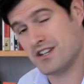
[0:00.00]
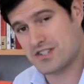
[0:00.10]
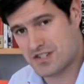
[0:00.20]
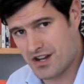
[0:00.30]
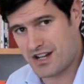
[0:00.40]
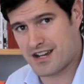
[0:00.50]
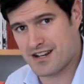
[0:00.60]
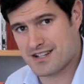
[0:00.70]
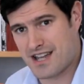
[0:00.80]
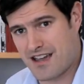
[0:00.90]
You're certainly
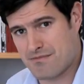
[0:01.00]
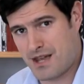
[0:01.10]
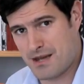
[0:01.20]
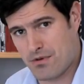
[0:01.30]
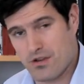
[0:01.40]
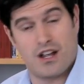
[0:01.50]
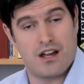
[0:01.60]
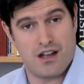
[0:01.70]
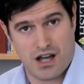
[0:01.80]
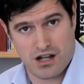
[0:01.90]
going to save people
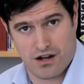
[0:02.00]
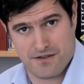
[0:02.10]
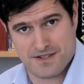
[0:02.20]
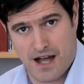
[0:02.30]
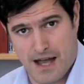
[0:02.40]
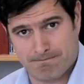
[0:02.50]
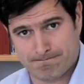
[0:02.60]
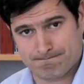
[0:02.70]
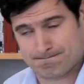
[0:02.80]
a lot of time.